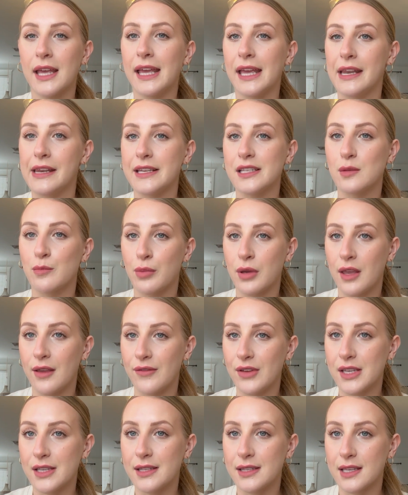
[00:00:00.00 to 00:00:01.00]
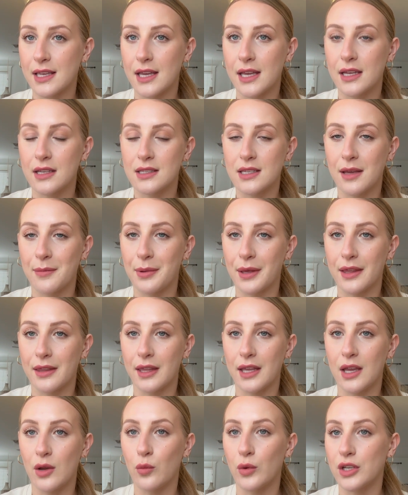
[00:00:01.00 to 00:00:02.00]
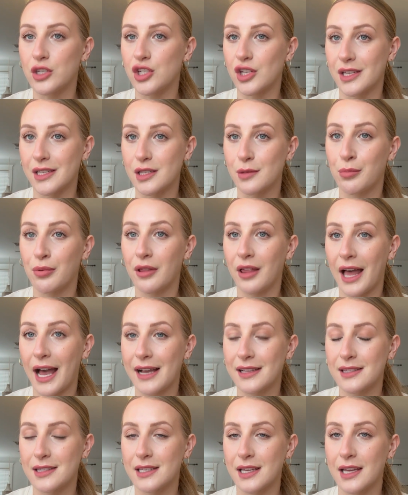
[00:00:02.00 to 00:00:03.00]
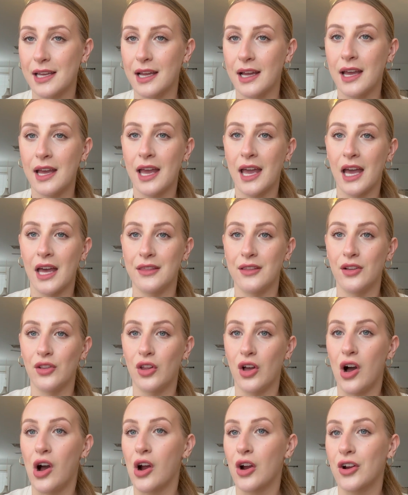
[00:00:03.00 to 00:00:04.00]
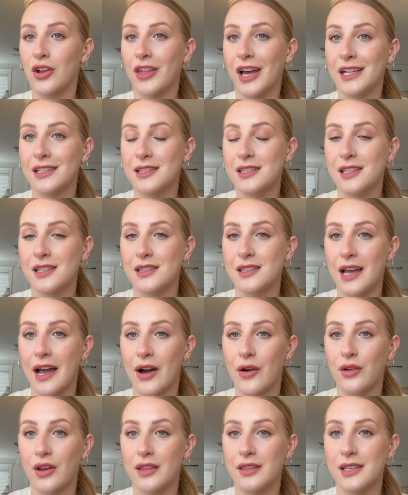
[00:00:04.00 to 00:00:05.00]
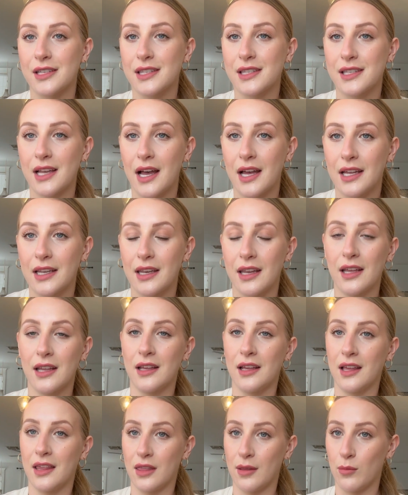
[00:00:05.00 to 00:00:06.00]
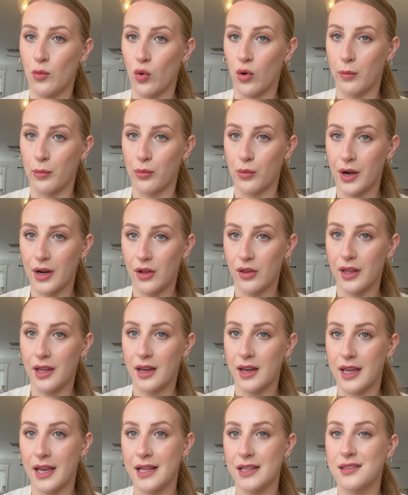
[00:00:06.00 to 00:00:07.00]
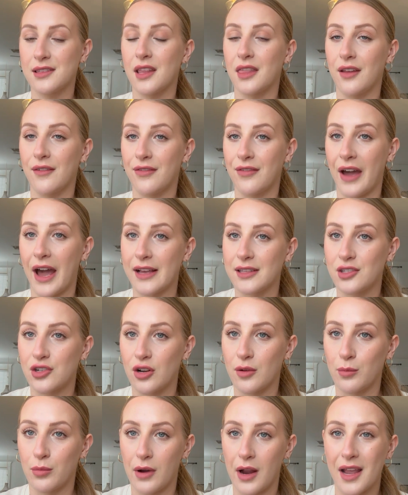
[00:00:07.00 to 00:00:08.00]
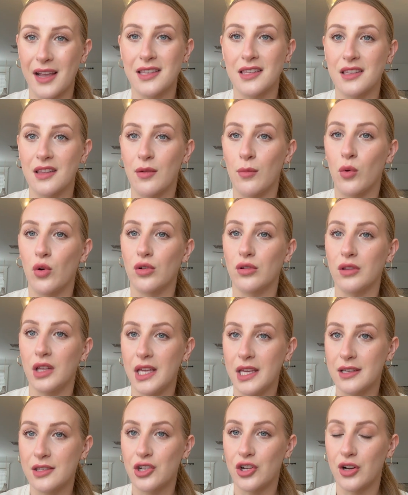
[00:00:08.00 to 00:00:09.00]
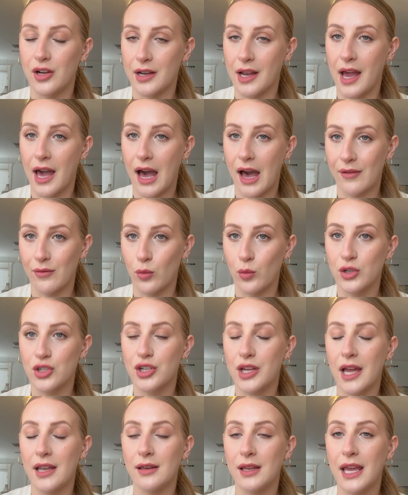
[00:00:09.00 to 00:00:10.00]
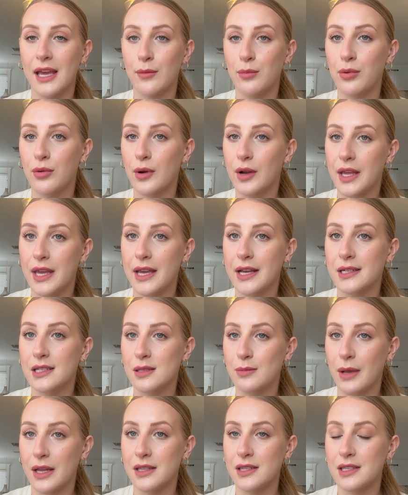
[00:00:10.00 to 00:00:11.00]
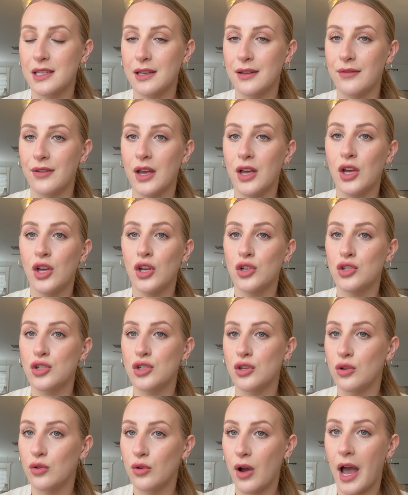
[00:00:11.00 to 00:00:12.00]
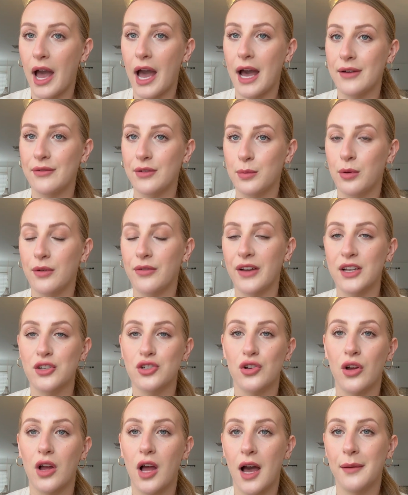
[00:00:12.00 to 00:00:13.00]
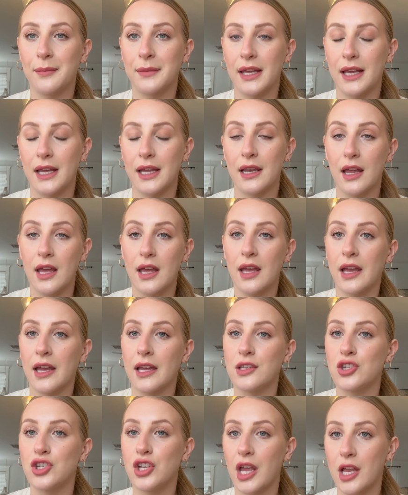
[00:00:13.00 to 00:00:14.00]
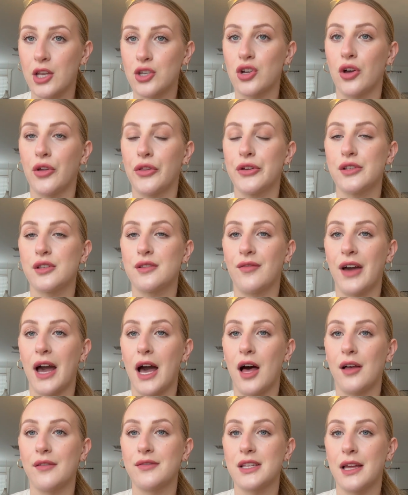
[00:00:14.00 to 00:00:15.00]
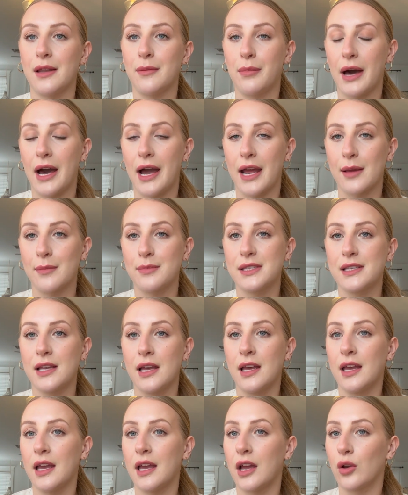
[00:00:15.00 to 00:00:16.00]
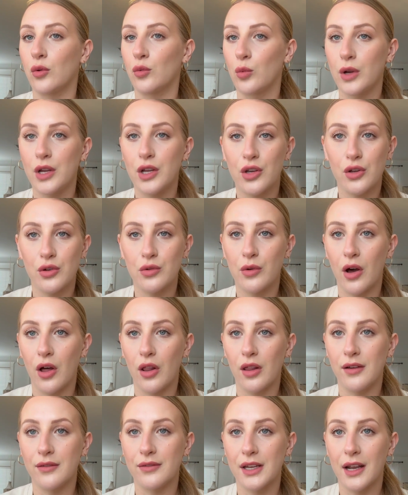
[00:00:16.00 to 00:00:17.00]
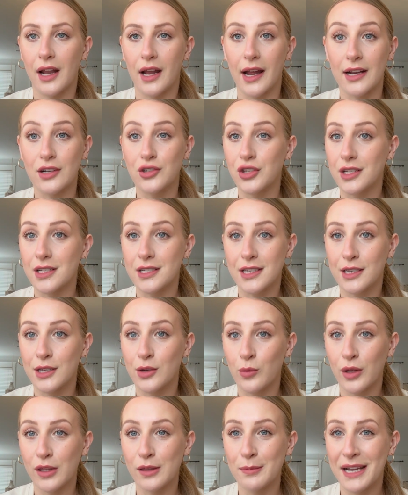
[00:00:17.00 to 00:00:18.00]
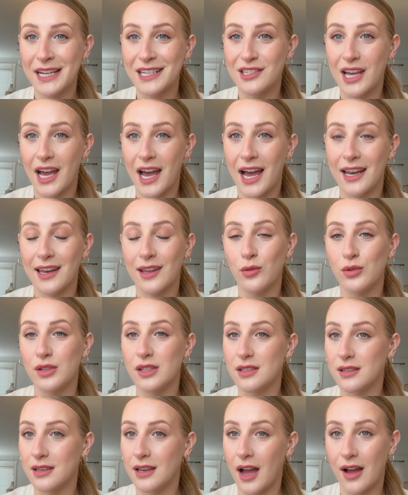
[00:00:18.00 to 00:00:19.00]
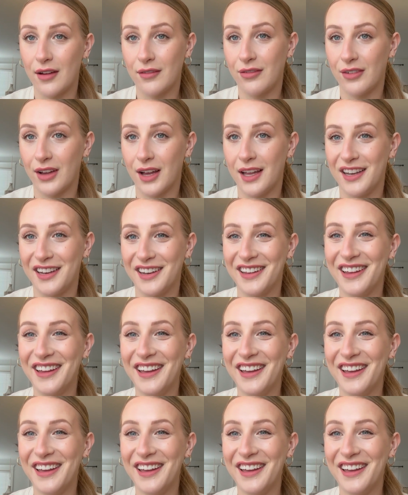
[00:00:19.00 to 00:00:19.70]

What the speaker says: It is PVC typically, which is plastic, and the longer that sits out in the sun, the more brittle it gets and the faster it breaks and the more leaks you're gonna have, which can get pretty expensive to have a professional come in and change all those valves and pipes and redo all of it. I actually did it with my dad. It was not fun,